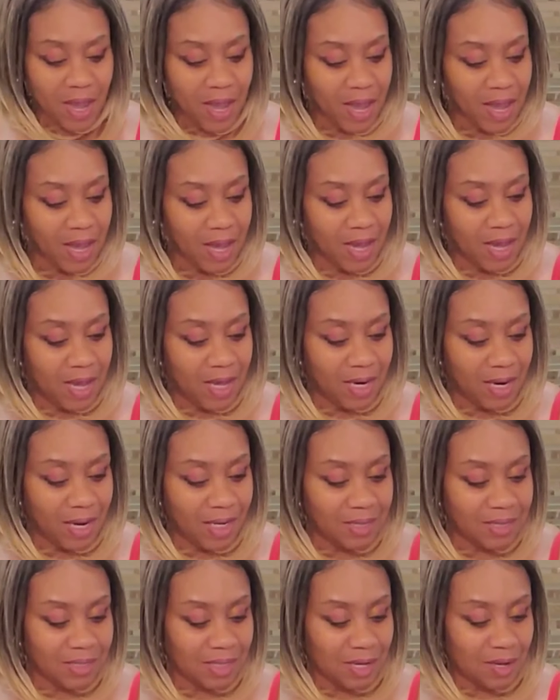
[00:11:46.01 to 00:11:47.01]
And
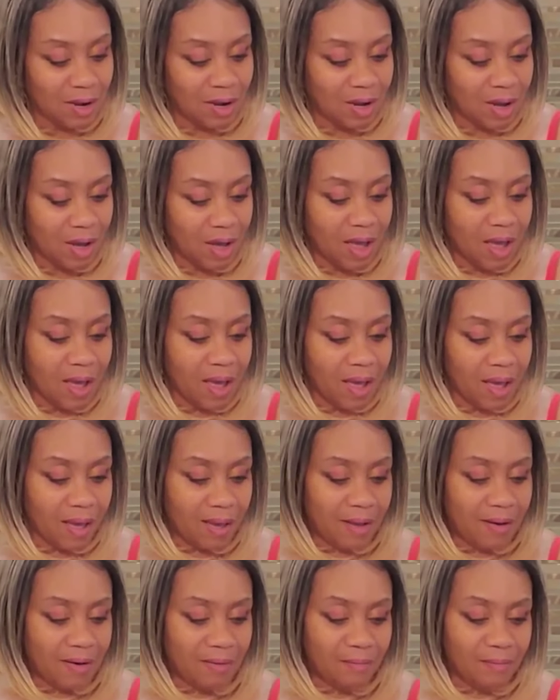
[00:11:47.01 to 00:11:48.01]
I said,
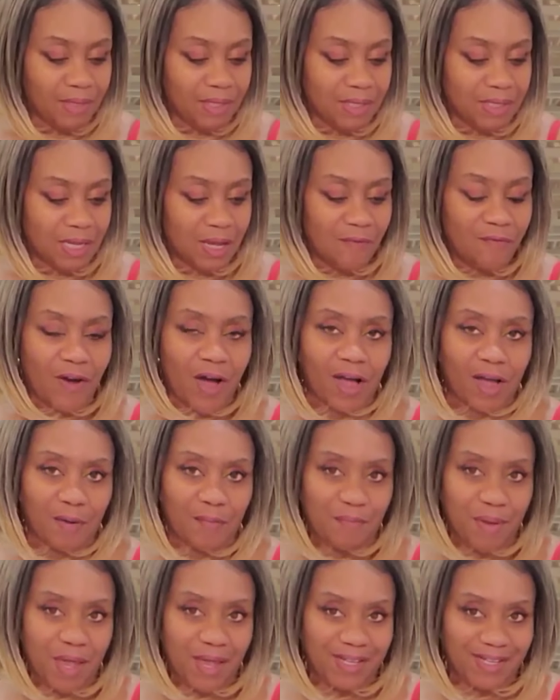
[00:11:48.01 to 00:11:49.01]
hey, let me see if I
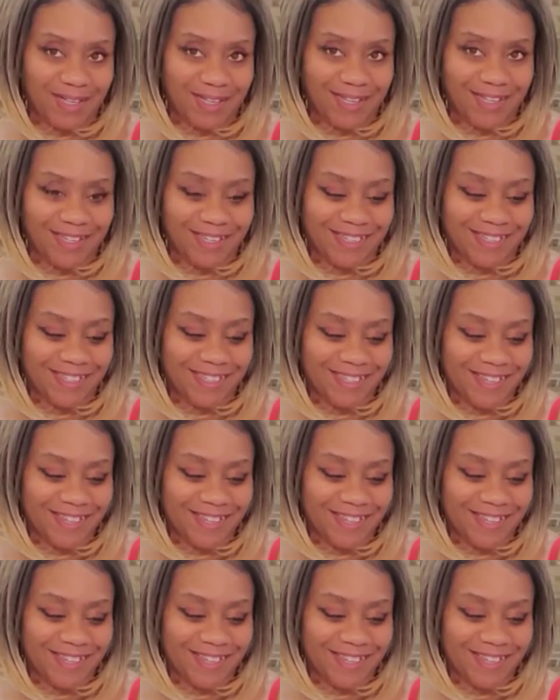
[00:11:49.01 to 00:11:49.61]
can make these.